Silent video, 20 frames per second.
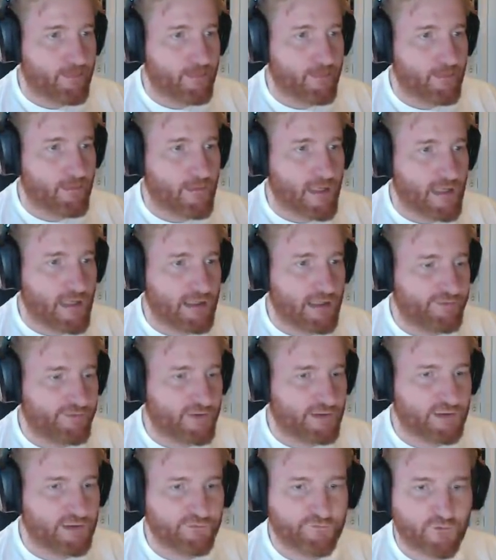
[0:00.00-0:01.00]
And I think
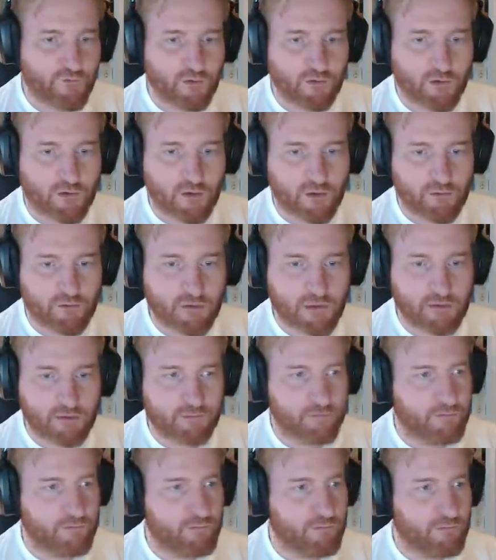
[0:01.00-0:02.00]
the Folgora
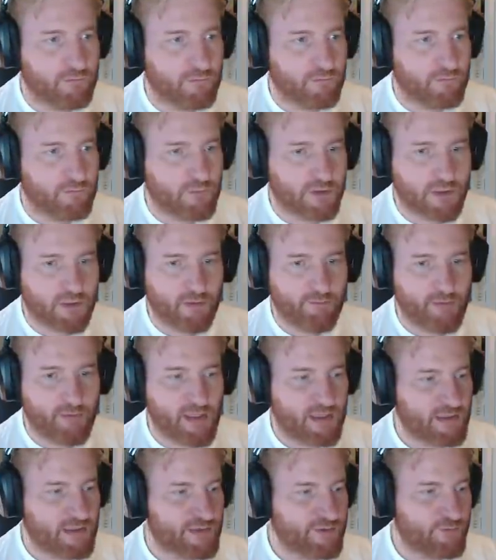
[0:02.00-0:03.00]
will come
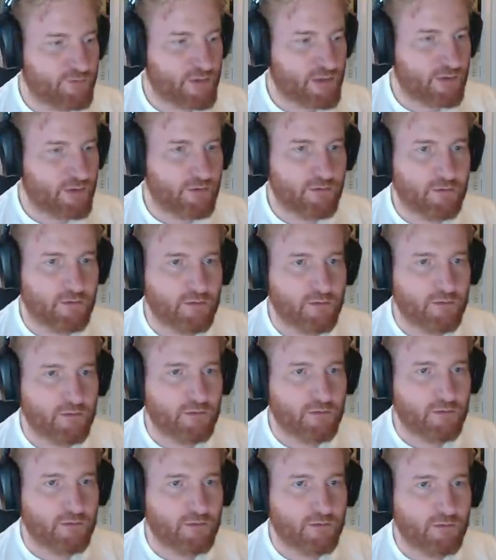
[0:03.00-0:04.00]
back as well.
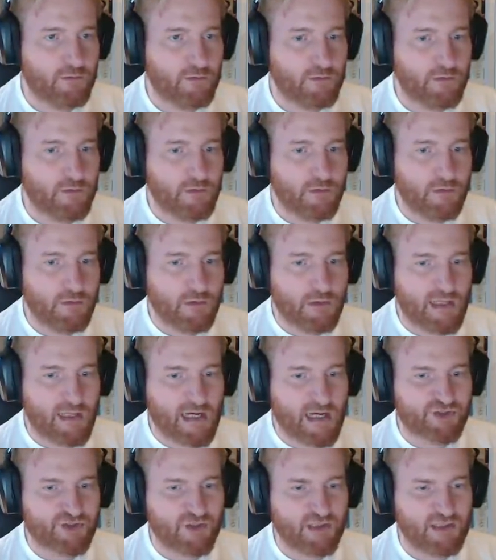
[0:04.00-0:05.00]

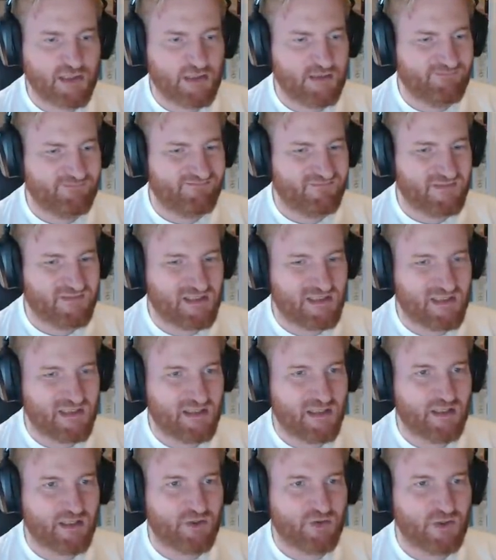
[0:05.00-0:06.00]
Actually, yeah,
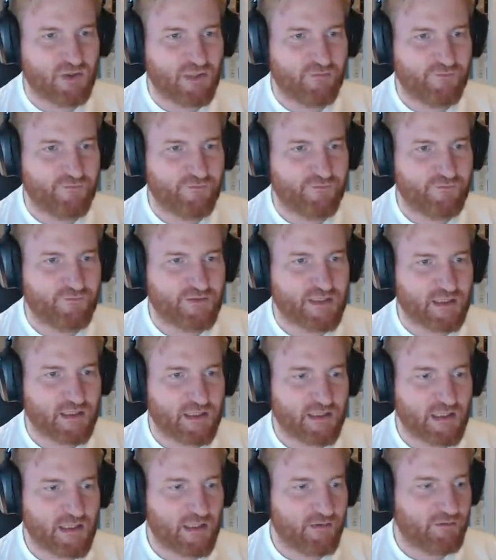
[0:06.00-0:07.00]
I could have
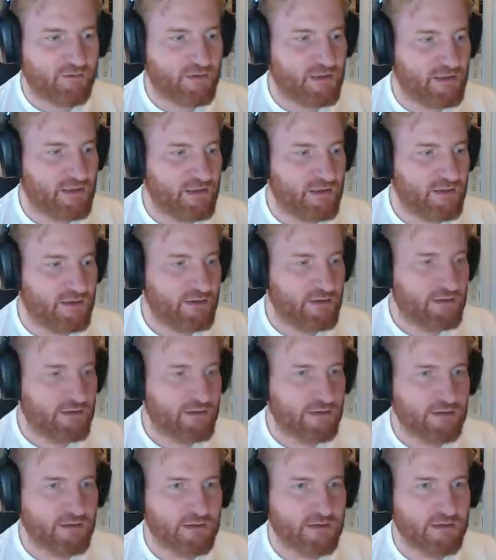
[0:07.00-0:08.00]
taken out the
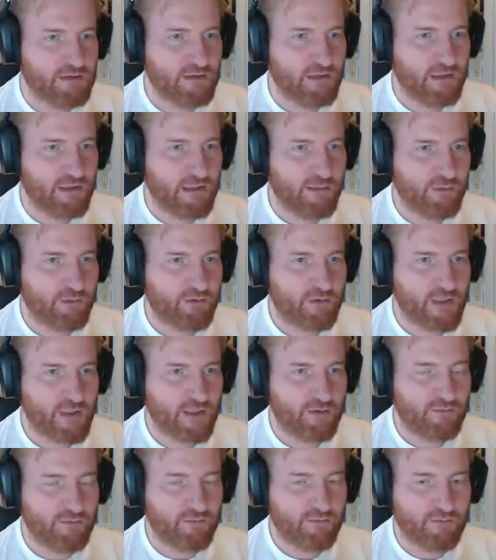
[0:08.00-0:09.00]

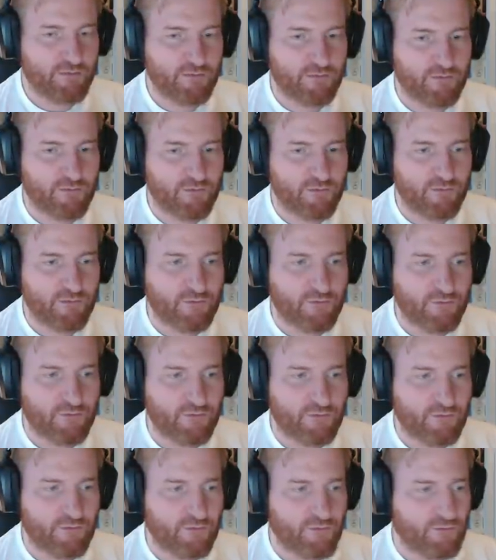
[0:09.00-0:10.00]
Liberator.
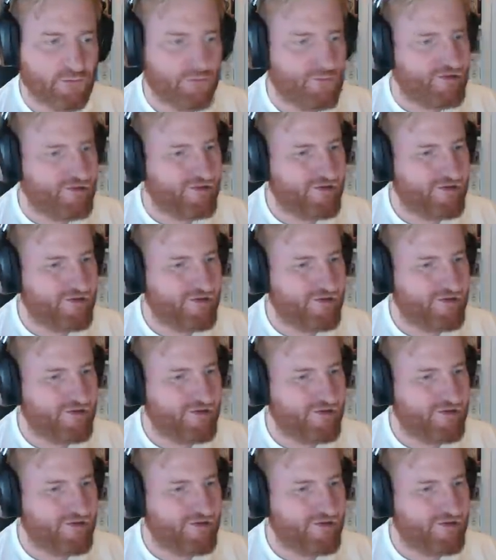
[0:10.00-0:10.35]
Yeah.